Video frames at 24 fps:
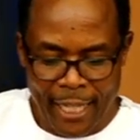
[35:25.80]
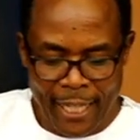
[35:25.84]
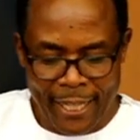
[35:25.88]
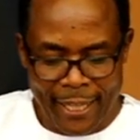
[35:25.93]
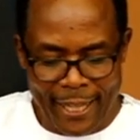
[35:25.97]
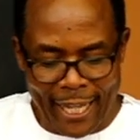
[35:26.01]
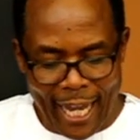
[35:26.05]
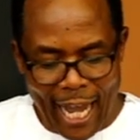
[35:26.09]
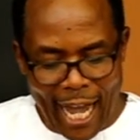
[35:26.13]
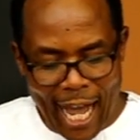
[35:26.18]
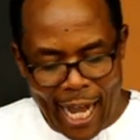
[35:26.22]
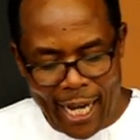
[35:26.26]

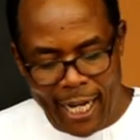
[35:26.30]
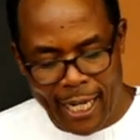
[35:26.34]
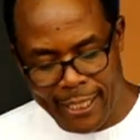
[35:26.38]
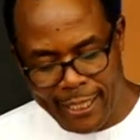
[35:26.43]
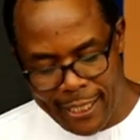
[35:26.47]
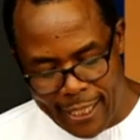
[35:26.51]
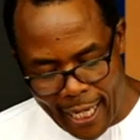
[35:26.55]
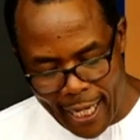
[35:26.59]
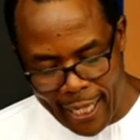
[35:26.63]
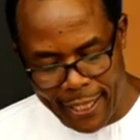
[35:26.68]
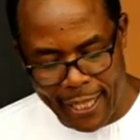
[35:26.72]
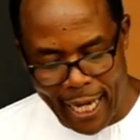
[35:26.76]
the act
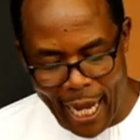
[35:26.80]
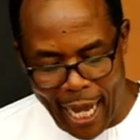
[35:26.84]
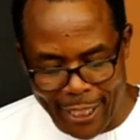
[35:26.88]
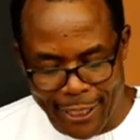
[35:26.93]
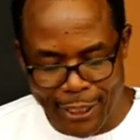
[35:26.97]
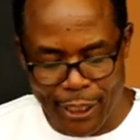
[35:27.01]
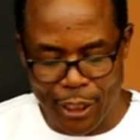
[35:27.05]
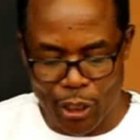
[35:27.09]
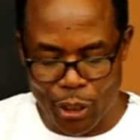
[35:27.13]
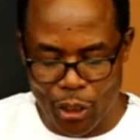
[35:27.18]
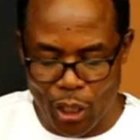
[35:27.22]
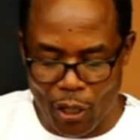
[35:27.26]
and the
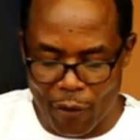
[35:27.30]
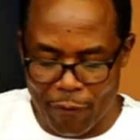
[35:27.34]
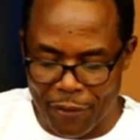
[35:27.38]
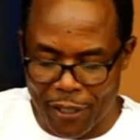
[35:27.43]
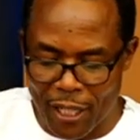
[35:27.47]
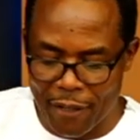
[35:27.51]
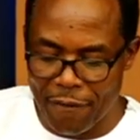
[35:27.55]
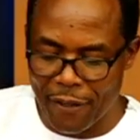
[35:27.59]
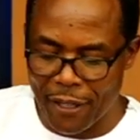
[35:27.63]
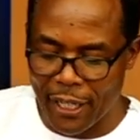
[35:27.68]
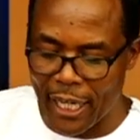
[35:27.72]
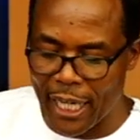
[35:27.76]
attitude of
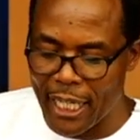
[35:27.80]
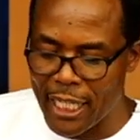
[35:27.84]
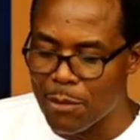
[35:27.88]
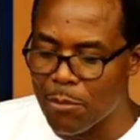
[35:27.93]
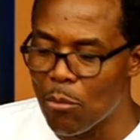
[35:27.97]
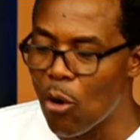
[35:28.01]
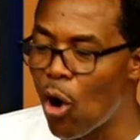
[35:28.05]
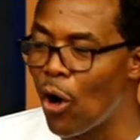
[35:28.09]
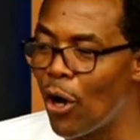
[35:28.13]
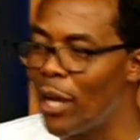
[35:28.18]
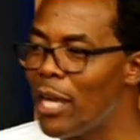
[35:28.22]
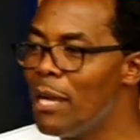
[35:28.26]
giving is
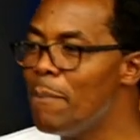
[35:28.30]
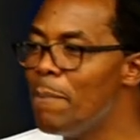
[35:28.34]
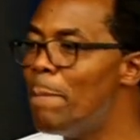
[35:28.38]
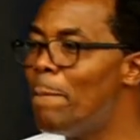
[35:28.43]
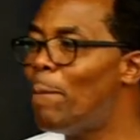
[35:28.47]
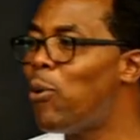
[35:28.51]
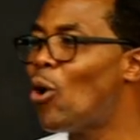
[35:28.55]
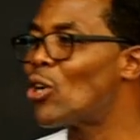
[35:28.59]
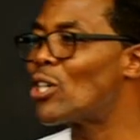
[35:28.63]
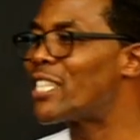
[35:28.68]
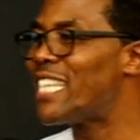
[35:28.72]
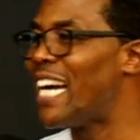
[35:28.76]
more
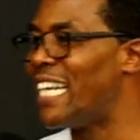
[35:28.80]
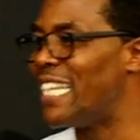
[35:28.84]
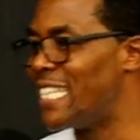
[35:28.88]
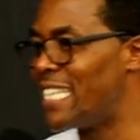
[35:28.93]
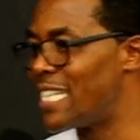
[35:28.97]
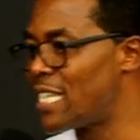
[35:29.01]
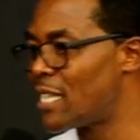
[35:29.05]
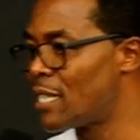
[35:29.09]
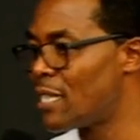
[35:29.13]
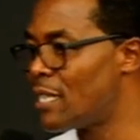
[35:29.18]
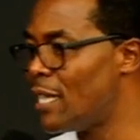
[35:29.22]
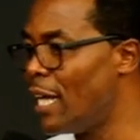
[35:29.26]

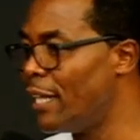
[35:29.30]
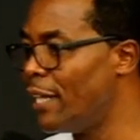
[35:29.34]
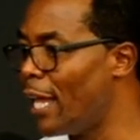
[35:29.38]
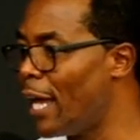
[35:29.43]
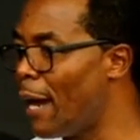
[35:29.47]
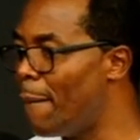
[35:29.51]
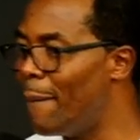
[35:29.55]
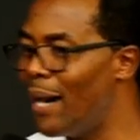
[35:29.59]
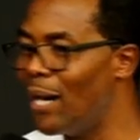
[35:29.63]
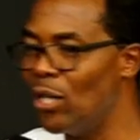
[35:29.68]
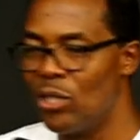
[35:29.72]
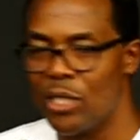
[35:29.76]
important than the
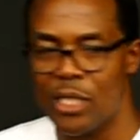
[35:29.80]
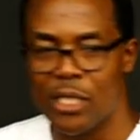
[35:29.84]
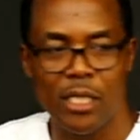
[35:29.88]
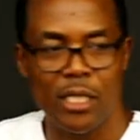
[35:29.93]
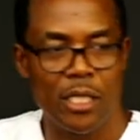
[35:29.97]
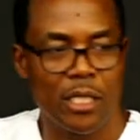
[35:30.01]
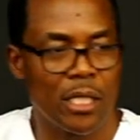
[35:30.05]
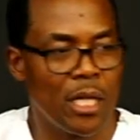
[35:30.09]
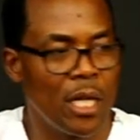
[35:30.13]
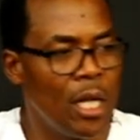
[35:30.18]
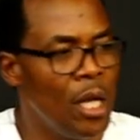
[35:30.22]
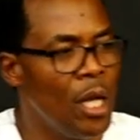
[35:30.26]
amount.
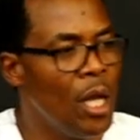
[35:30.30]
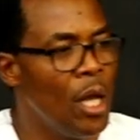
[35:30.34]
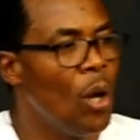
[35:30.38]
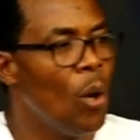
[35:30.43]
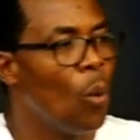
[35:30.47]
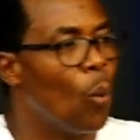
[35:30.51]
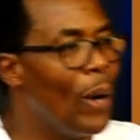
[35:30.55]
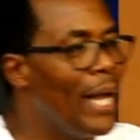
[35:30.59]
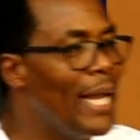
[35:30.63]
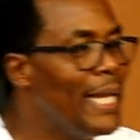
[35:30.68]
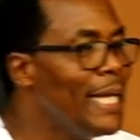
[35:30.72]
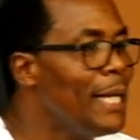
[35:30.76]

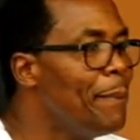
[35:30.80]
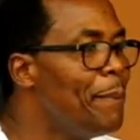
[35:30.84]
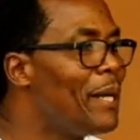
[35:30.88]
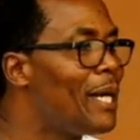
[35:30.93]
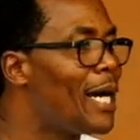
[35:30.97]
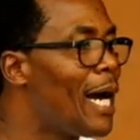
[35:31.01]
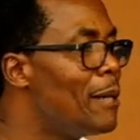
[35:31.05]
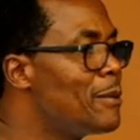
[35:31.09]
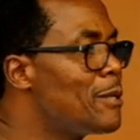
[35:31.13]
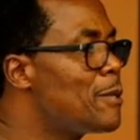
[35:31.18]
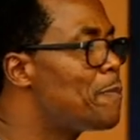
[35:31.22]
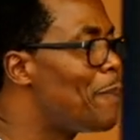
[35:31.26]
When it
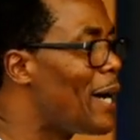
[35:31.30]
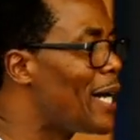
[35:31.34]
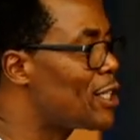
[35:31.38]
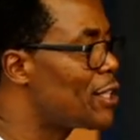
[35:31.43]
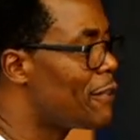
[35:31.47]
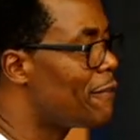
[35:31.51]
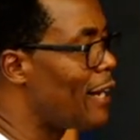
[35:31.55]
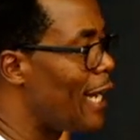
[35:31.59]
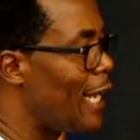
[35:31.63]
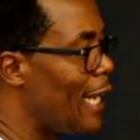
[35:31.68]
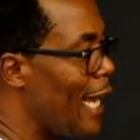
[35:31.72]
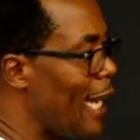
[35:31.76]
becomes part of
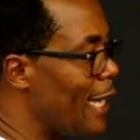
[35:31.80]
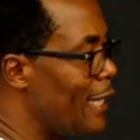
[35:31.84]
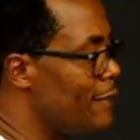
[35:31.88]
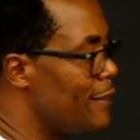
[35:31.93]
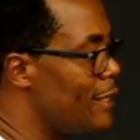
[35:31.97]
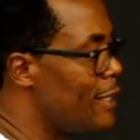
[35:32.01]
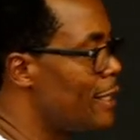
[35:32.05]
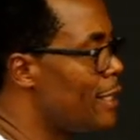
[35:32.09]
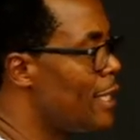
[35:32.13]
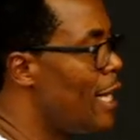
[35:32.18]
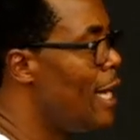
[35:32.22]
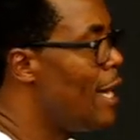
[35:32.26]
our
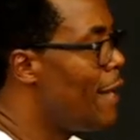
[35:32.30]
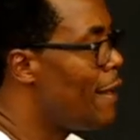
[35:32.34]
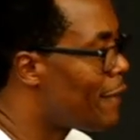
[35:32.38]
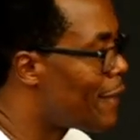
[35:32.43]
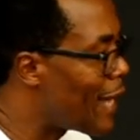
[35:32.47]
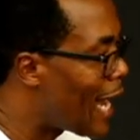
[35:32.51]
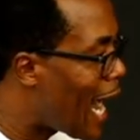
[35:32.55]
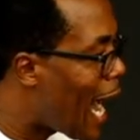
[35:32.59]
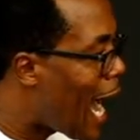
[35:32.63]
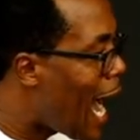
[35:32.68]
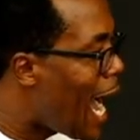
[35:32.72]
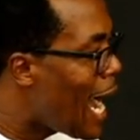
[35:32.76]
lives, the
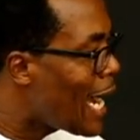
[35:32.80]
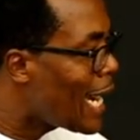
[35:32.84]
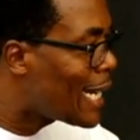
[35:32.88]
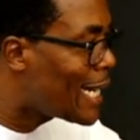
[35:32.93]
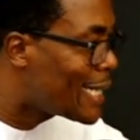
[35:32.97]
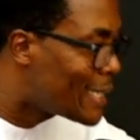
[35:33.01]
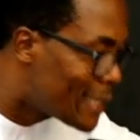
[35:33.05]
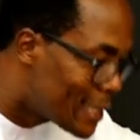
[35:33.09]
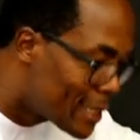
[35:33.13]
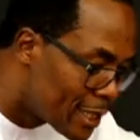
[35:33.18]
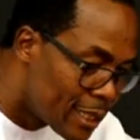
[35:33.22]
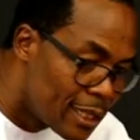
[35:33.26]

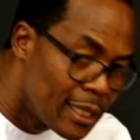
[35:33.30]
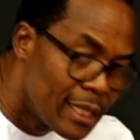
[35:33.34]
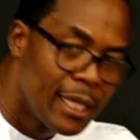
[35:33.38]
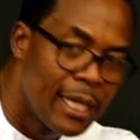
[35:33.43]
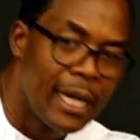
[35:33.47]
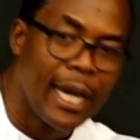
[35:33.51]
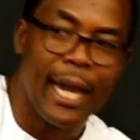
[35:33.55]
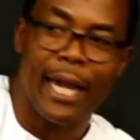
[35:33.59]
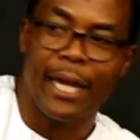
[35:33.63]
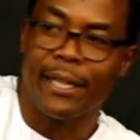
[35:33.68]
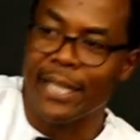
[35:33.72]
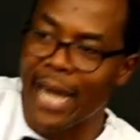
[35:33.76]
act
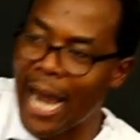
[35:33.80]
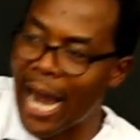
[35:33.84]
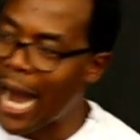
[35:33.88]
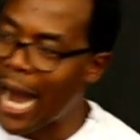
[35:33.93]
and the